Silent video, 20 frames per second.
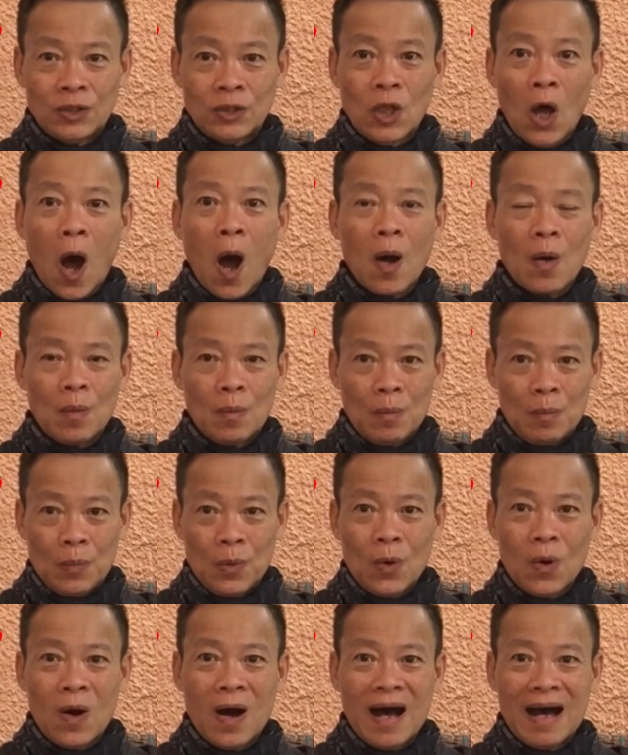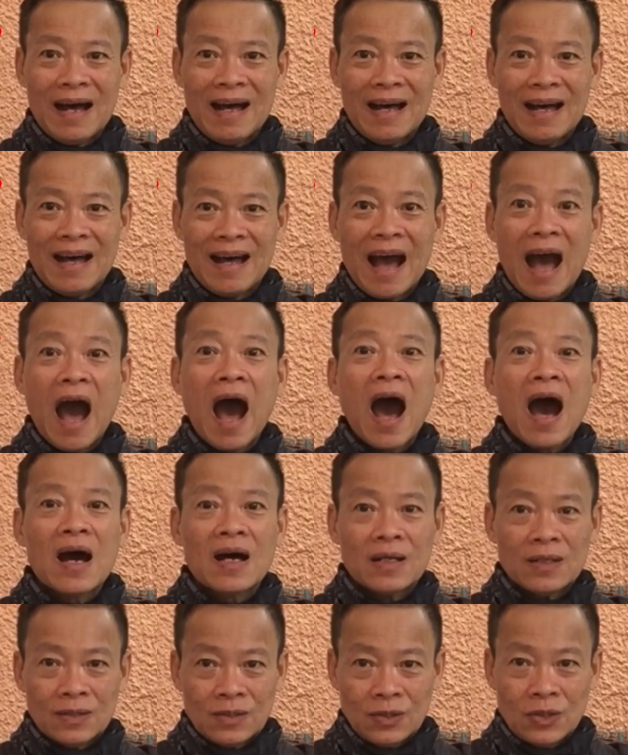Dog bua.
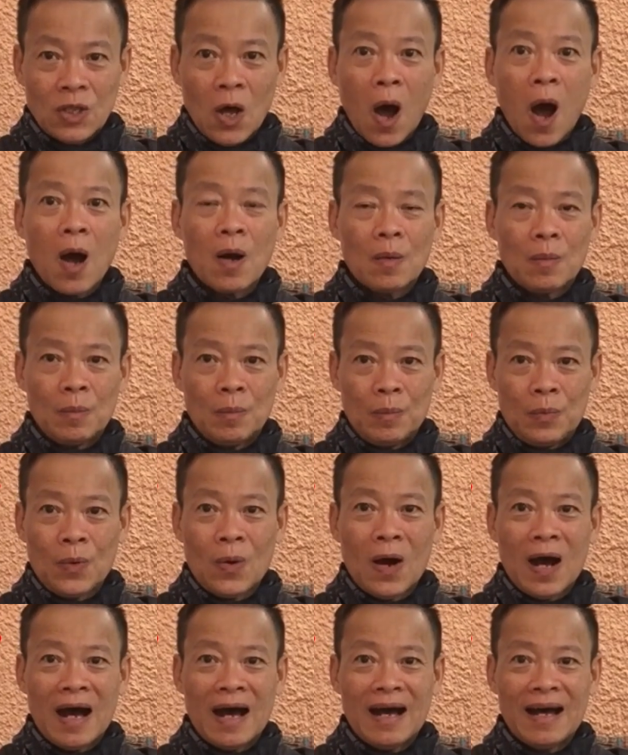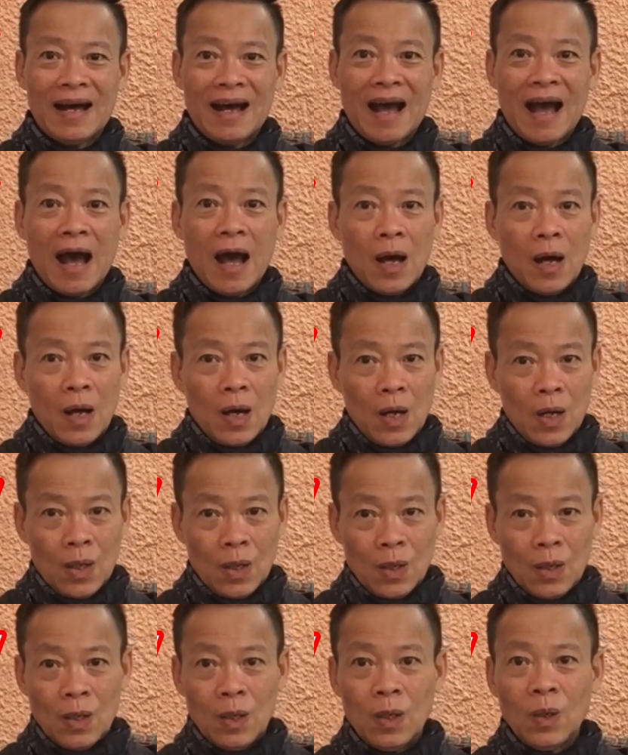Dog bua.
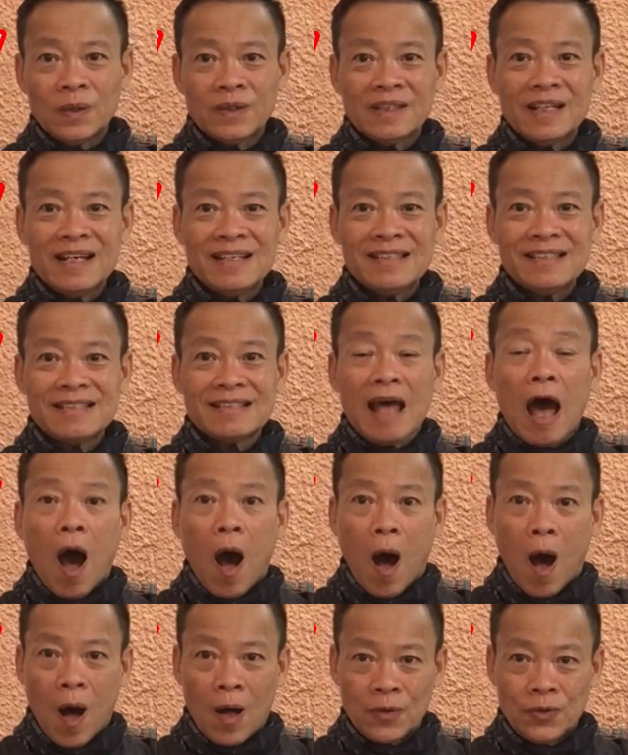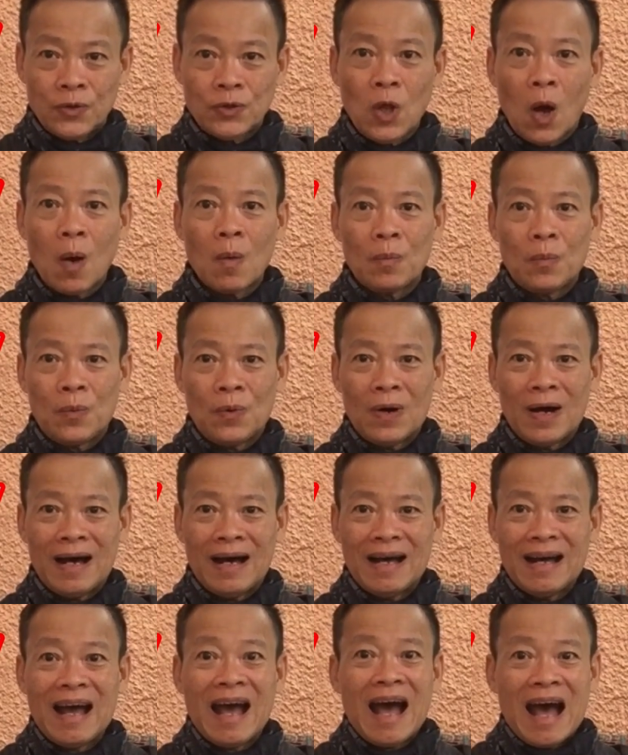Lotus or dog
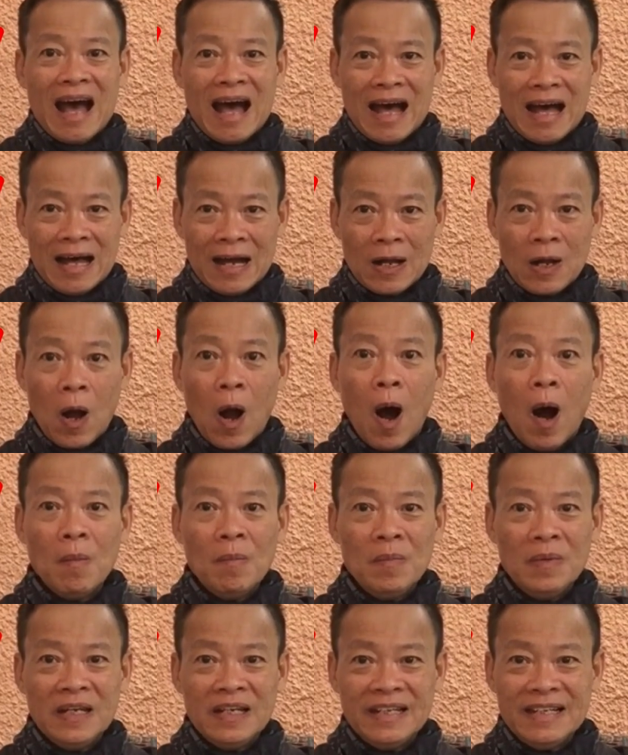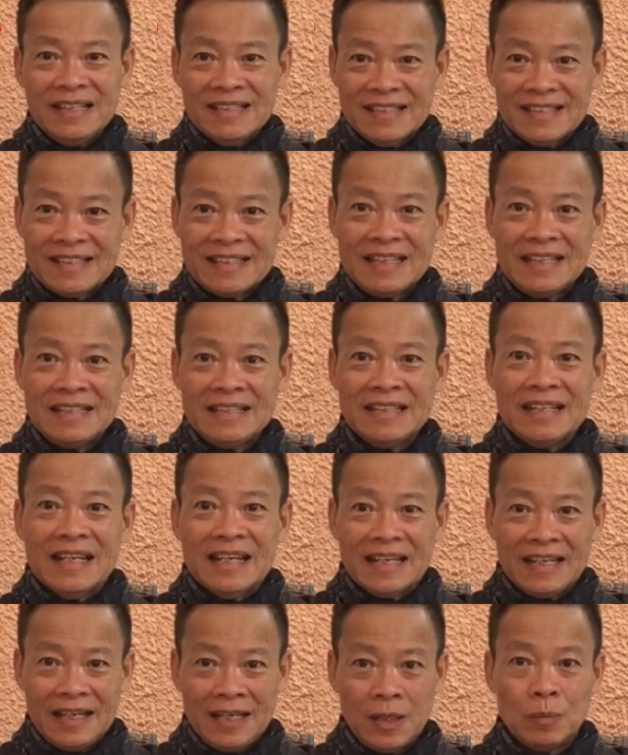bua are commonly seen
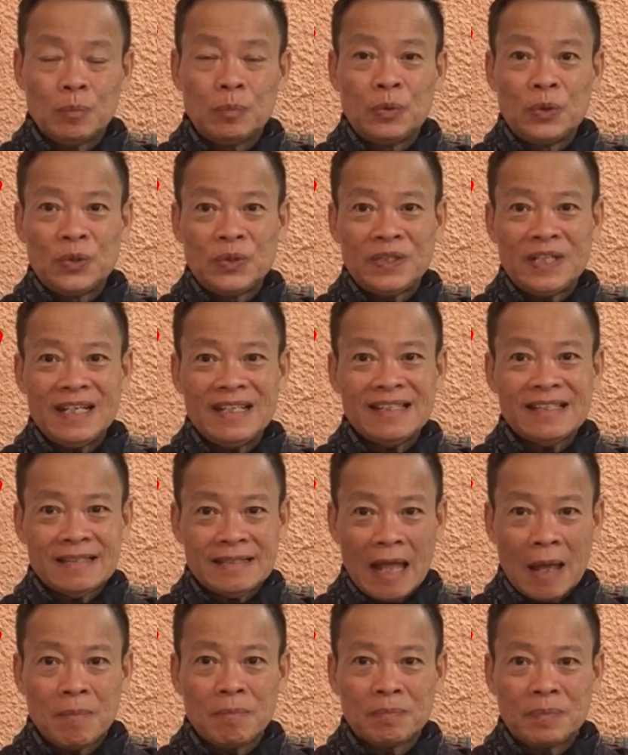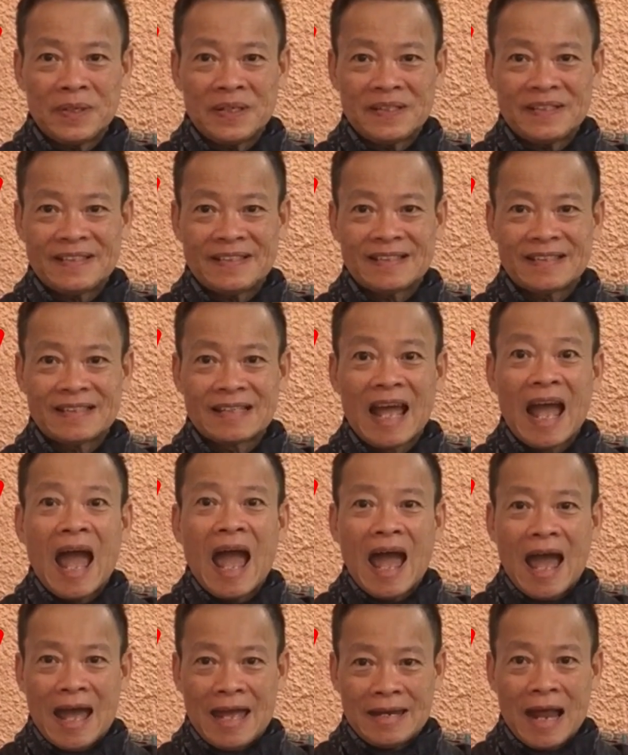in Buddhist temples
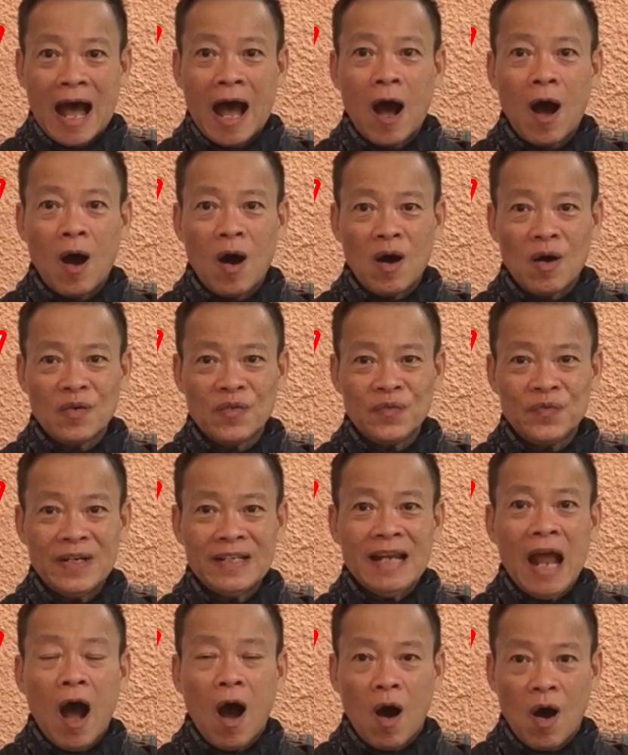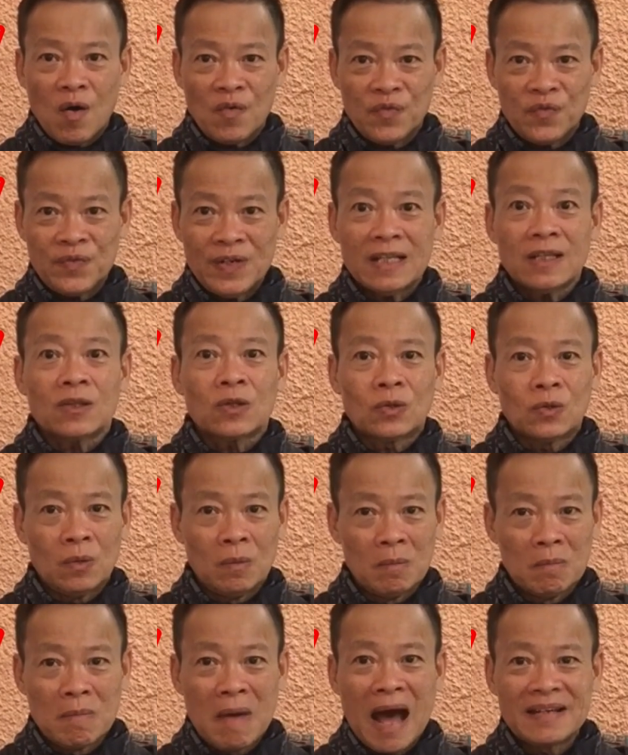and are often offered to
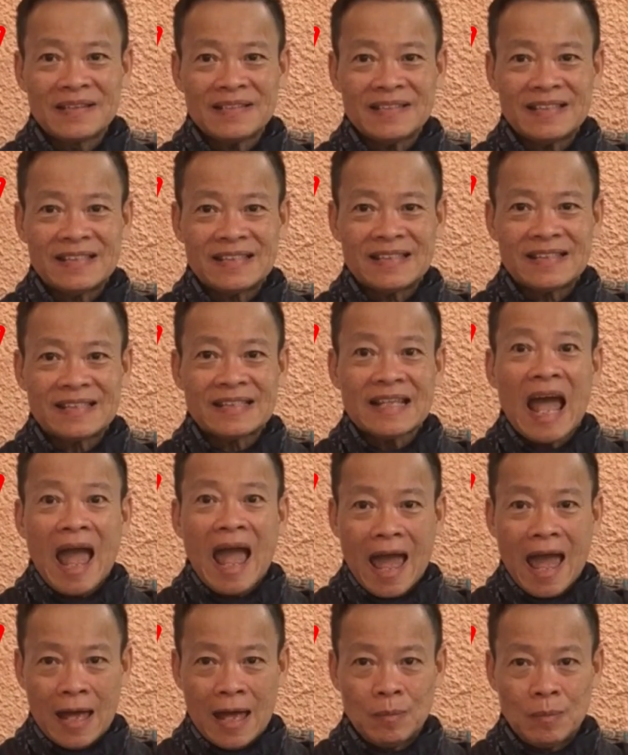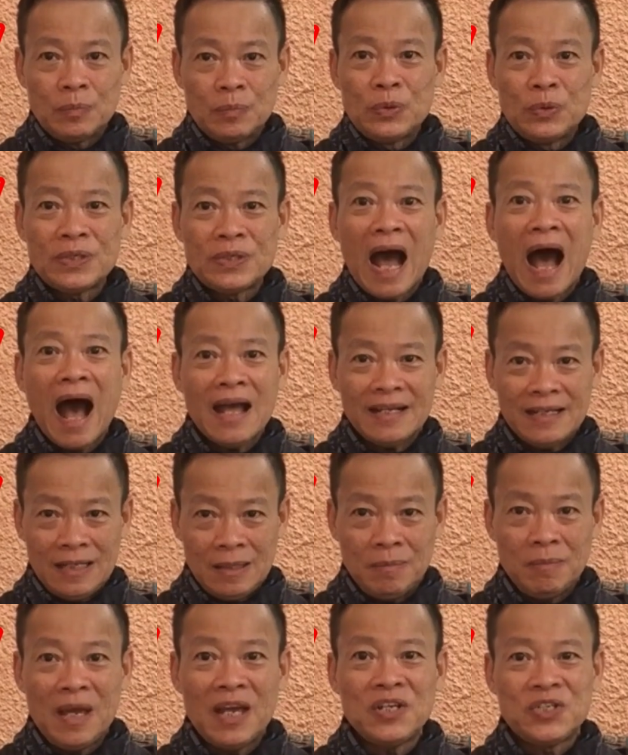monks and Buddha
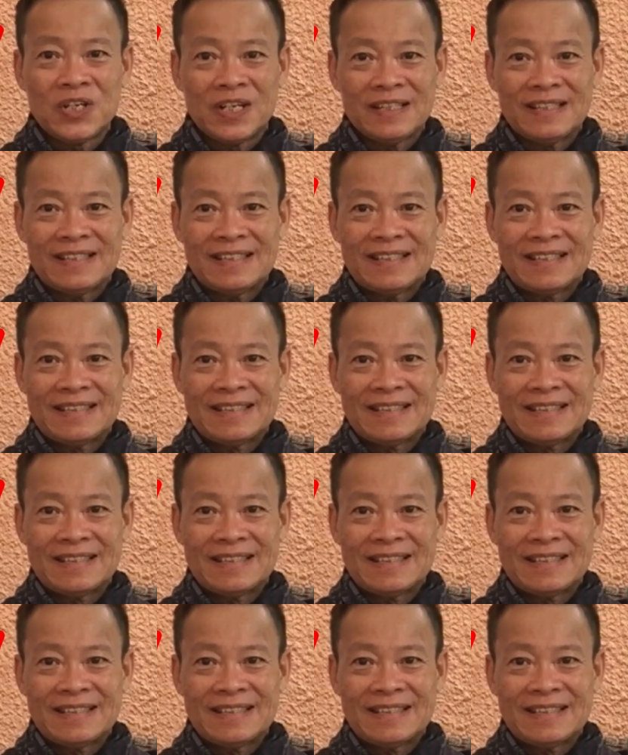images.